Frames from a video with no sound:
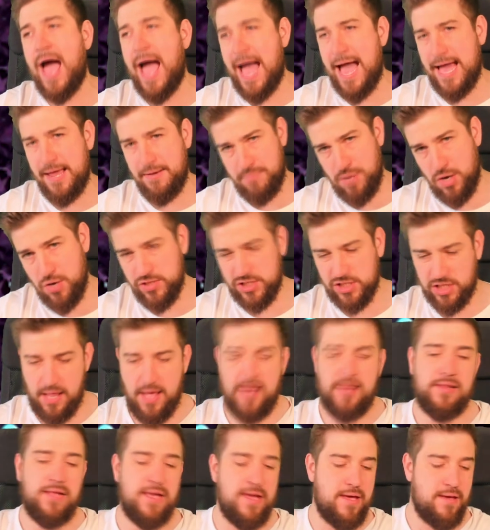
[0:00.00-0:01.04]
and most
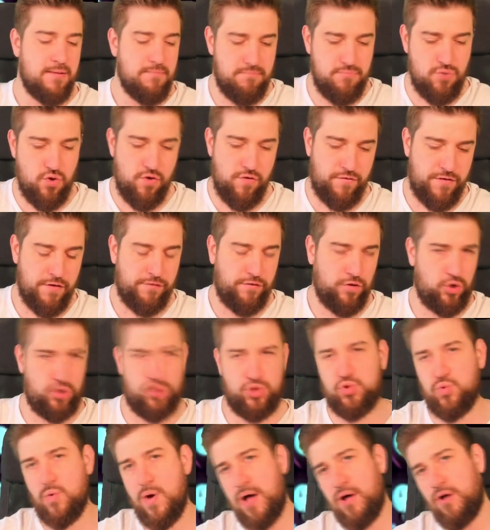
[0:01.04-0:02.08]
likely move your full
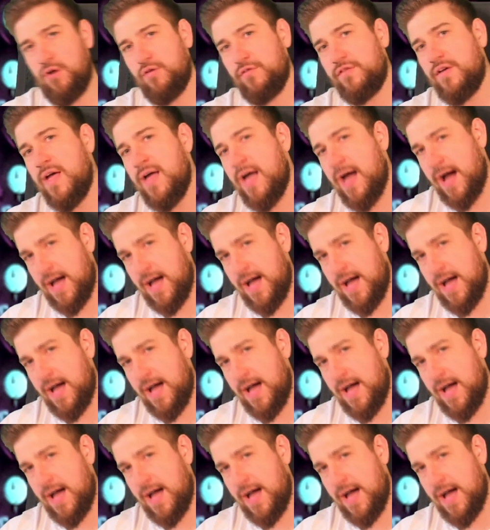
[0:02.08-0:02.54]
12,